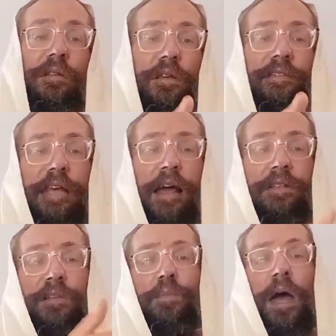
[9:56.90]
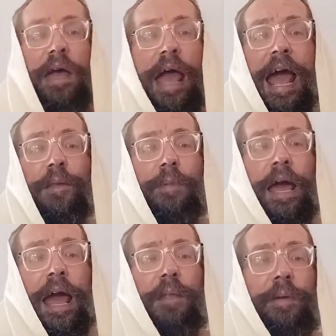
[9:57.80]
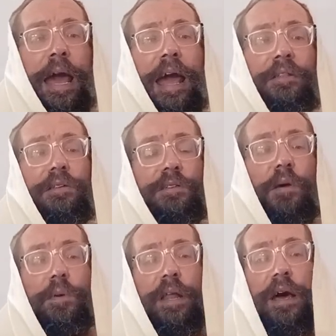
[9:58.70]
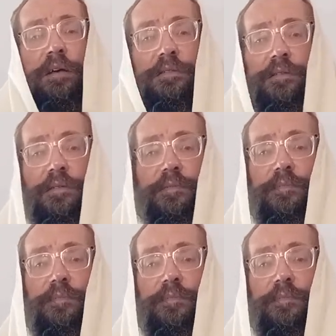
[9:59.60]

send it by hand to someone else,